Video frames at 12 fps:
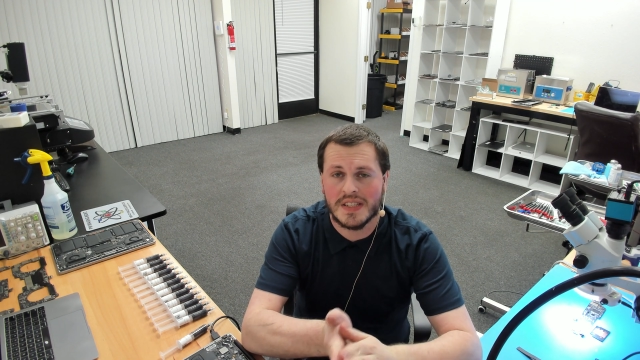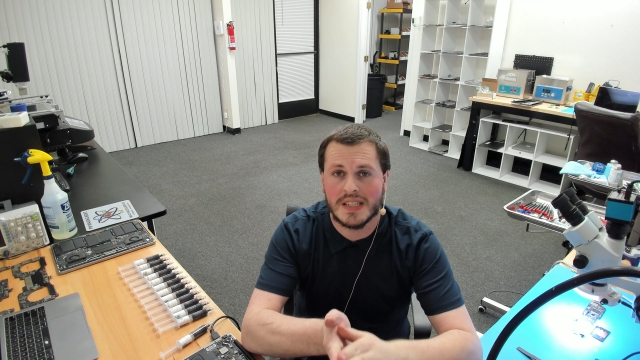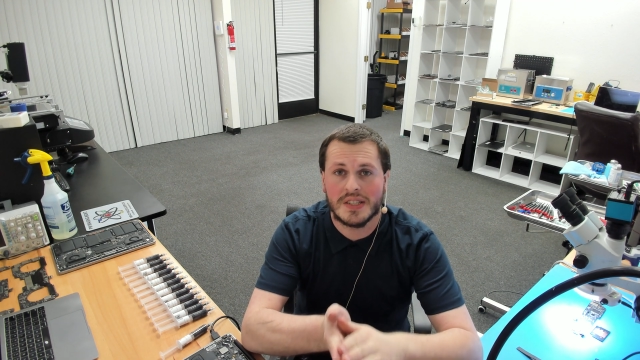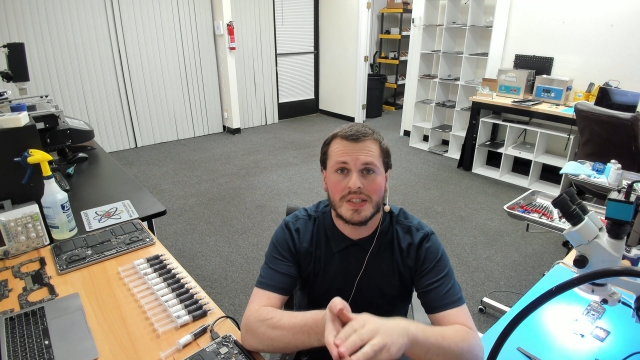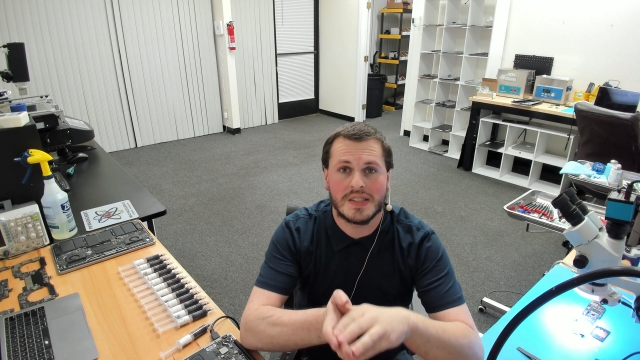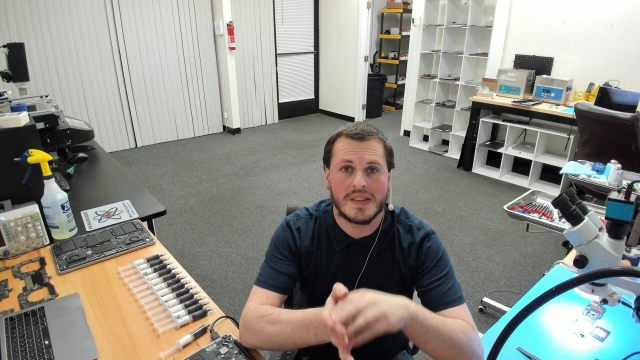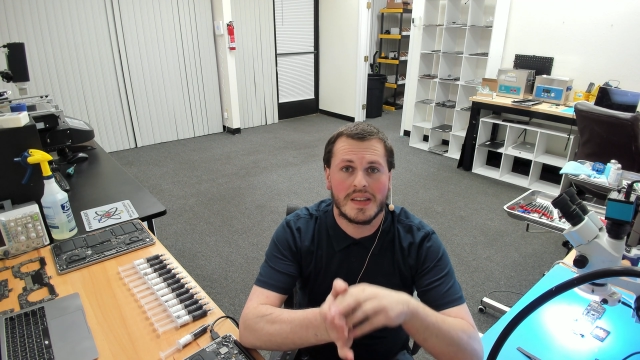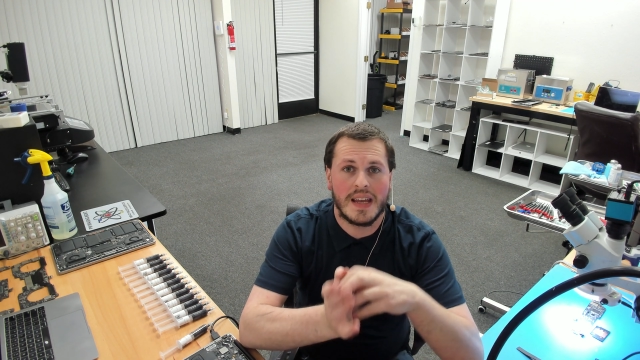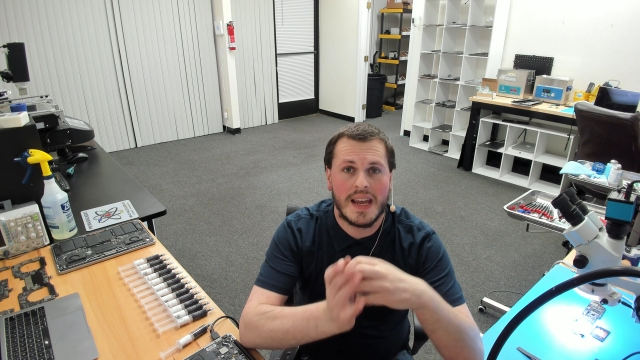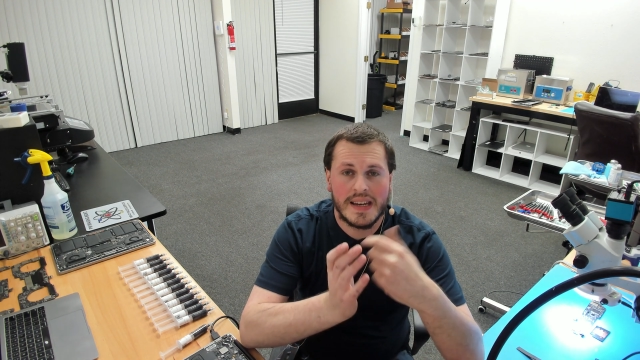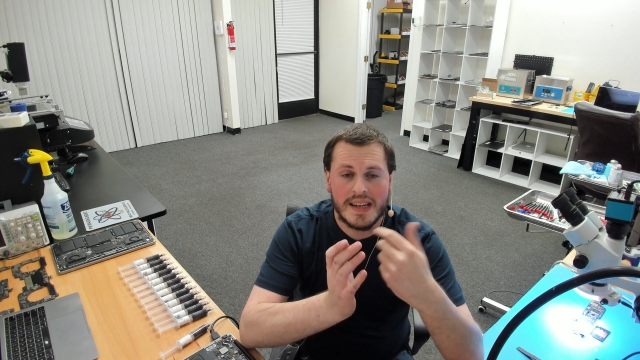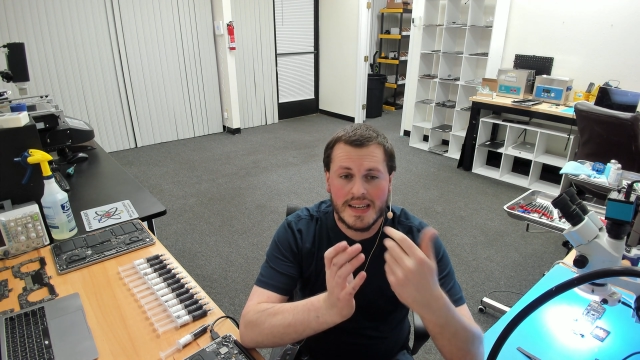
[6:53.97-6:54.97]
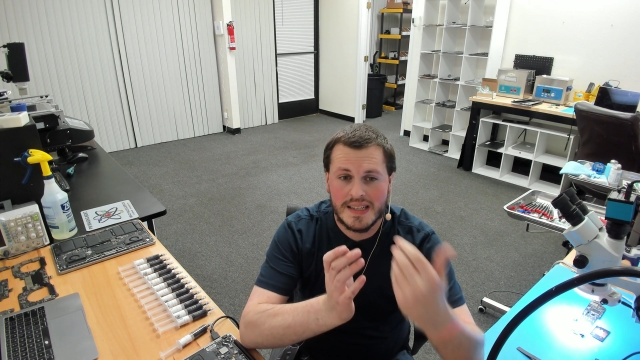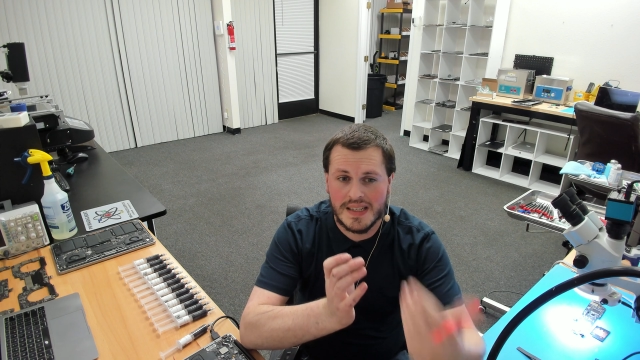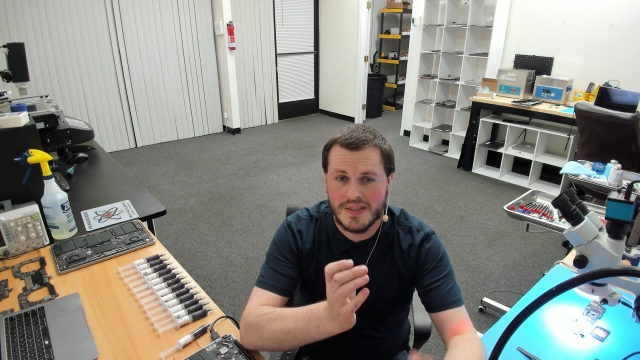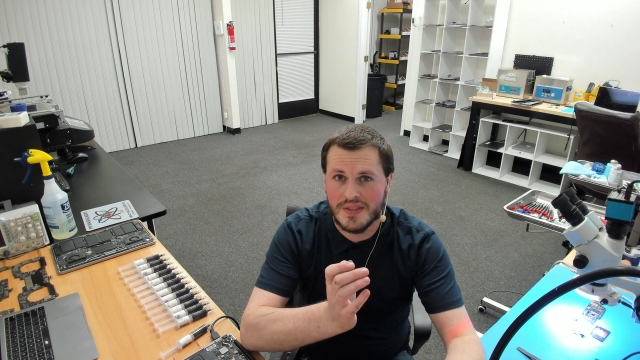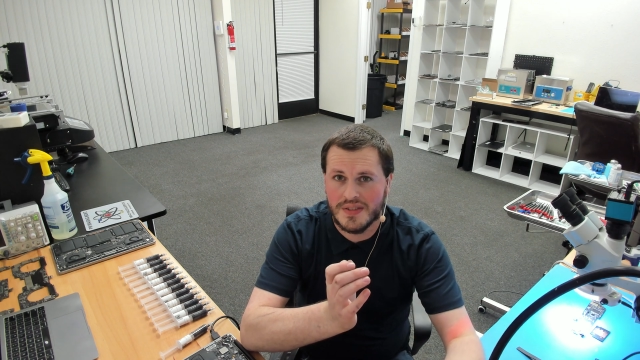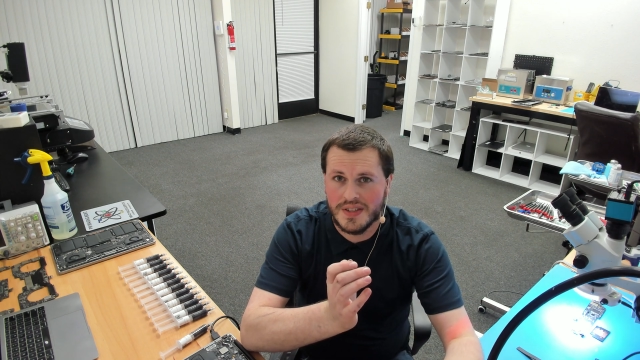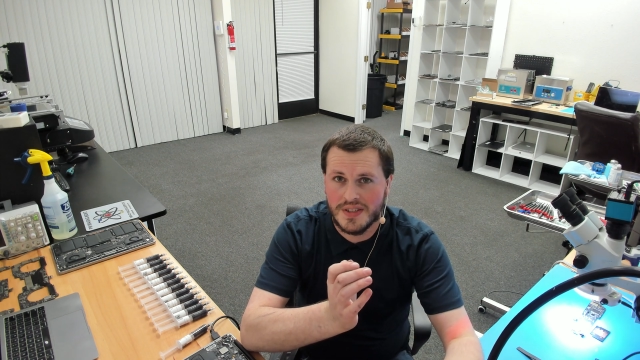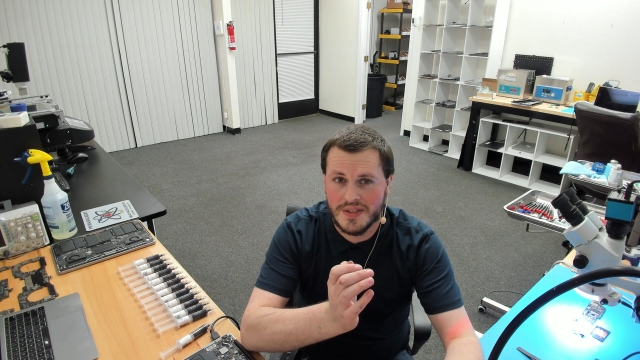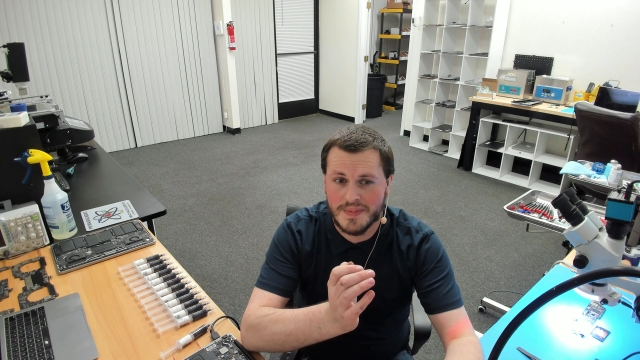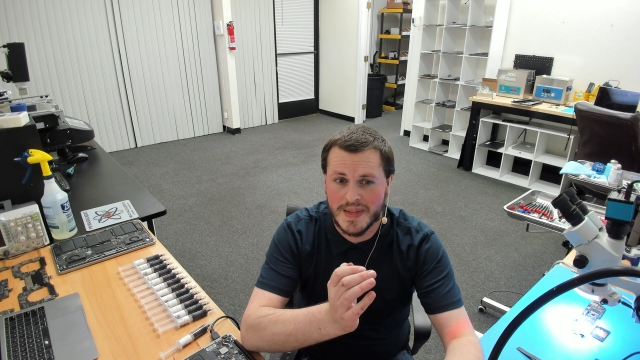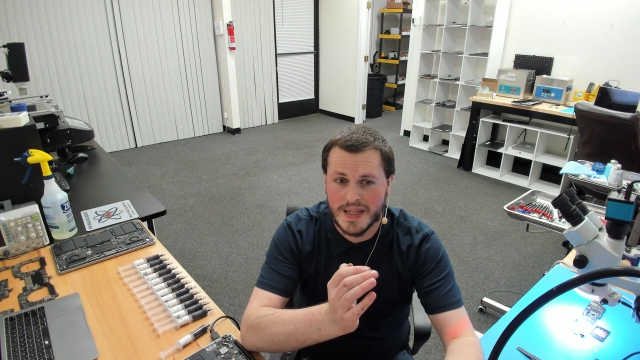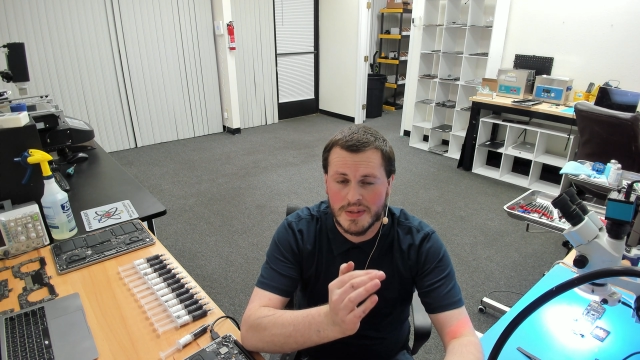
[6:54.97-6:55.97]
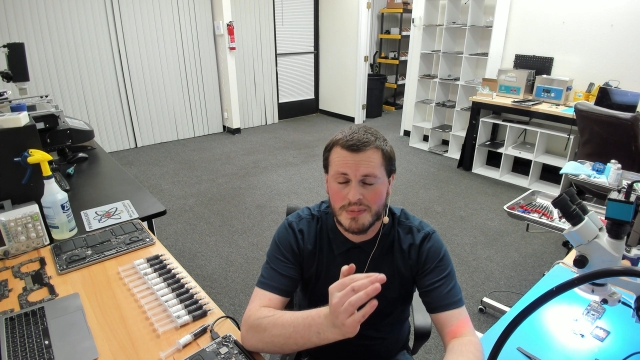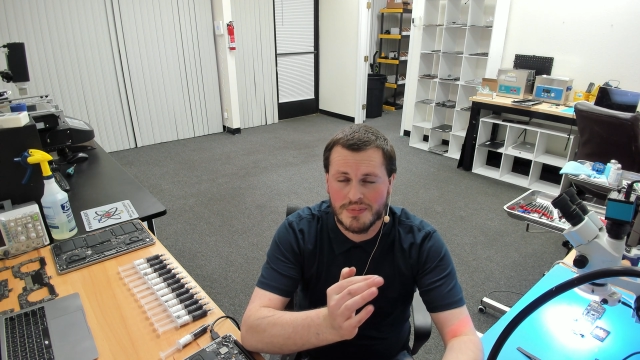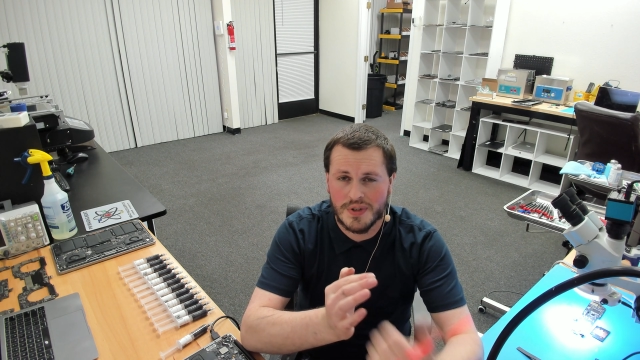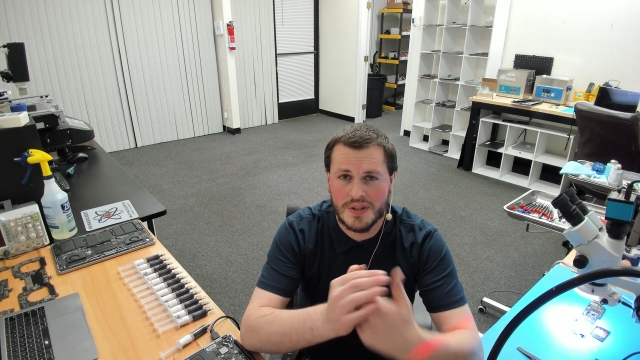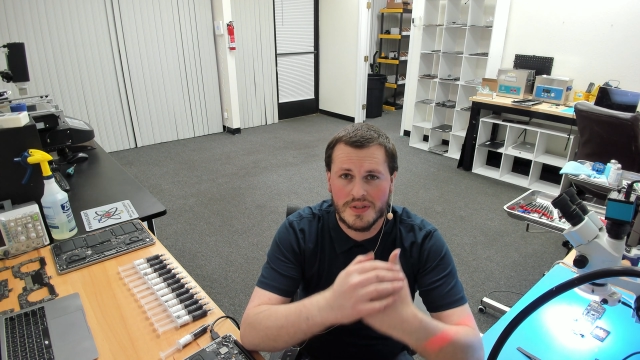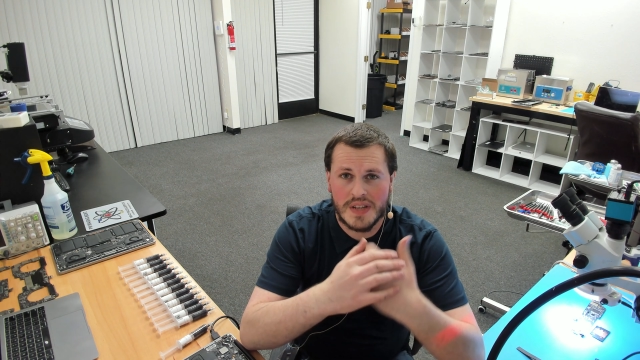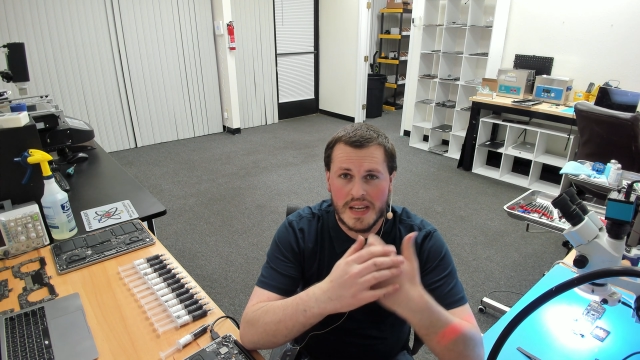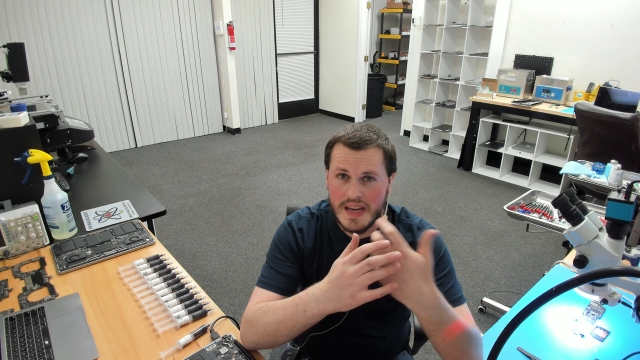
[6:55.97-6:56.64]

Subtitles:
such as the A1932 MacBook Pros,